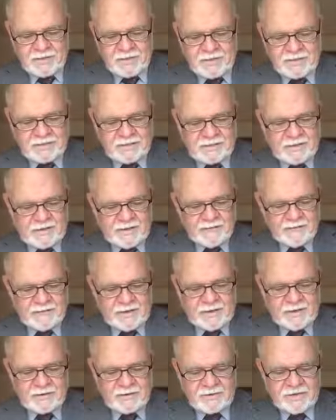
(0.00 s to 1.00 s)
"It is not
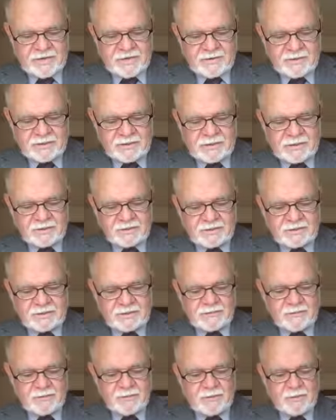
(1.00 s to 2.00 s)
fair to take the
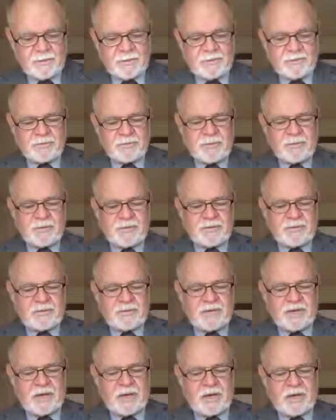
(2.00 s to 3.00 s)
children's food and throw it to the
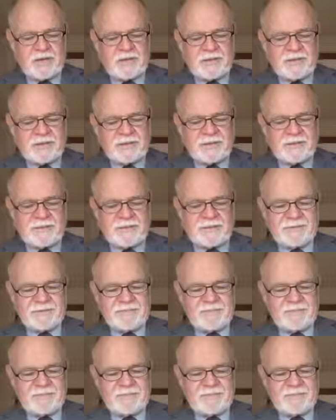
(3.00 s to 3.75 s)
dogs."